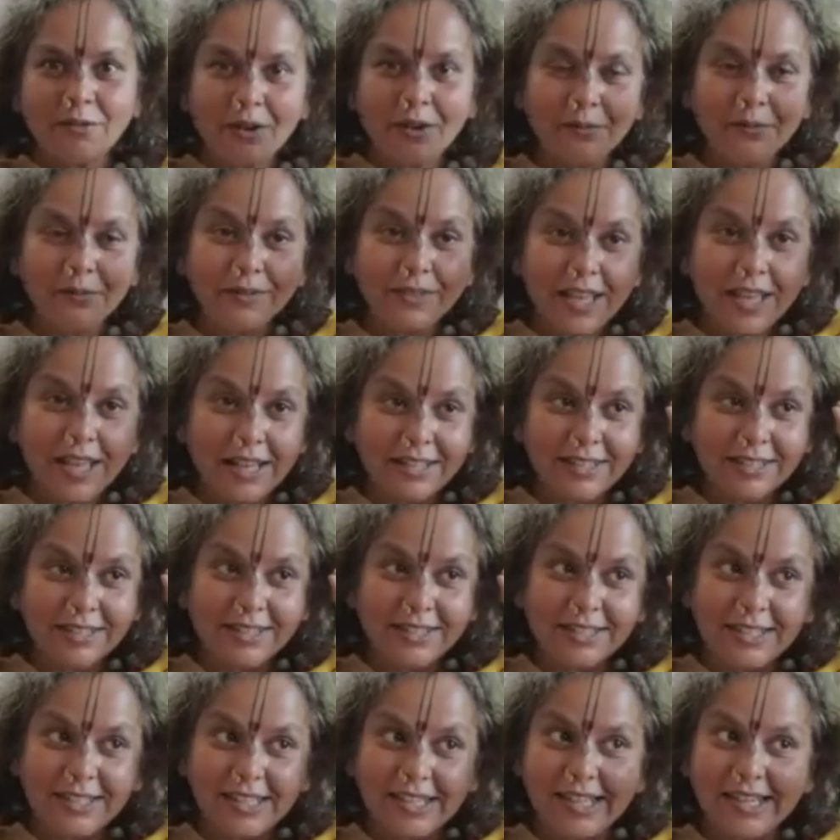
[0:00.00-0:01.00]
From that
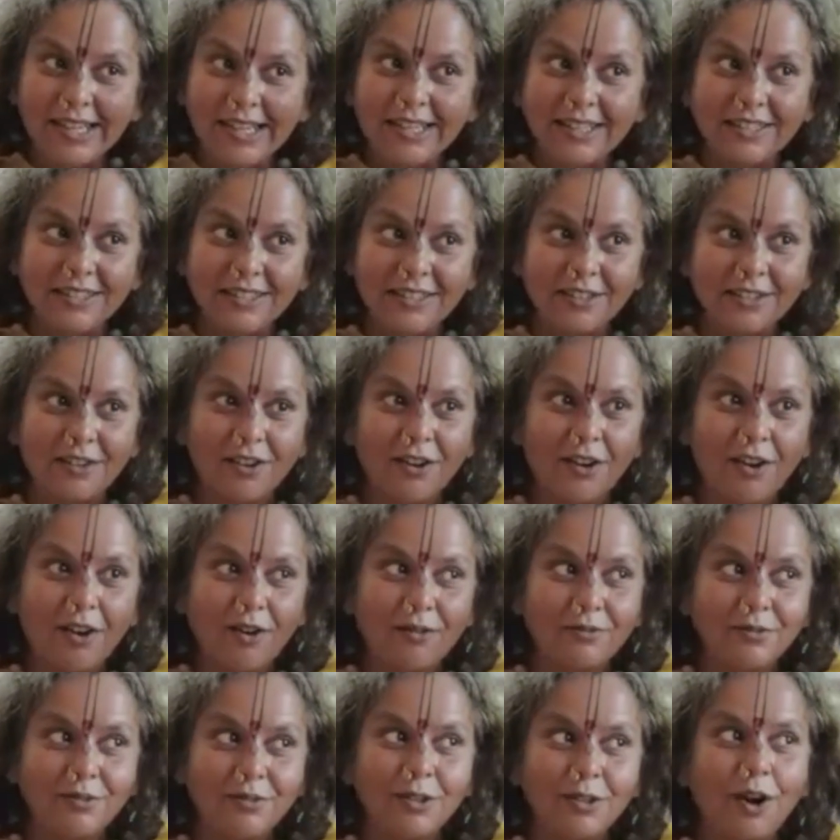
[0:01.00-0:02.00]
seed
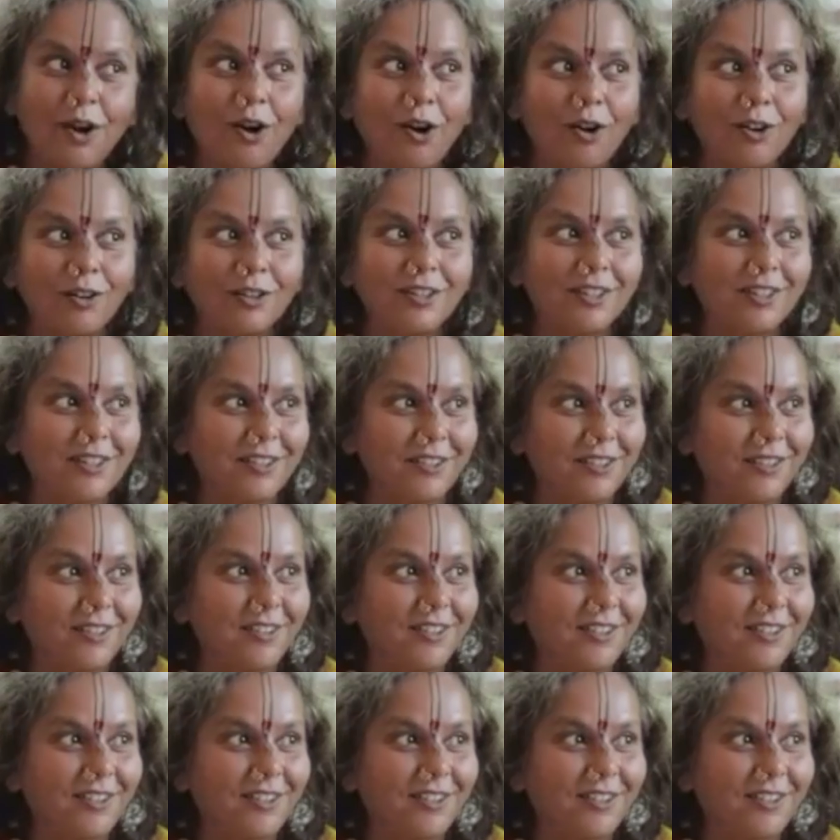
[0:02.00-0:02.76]
of thought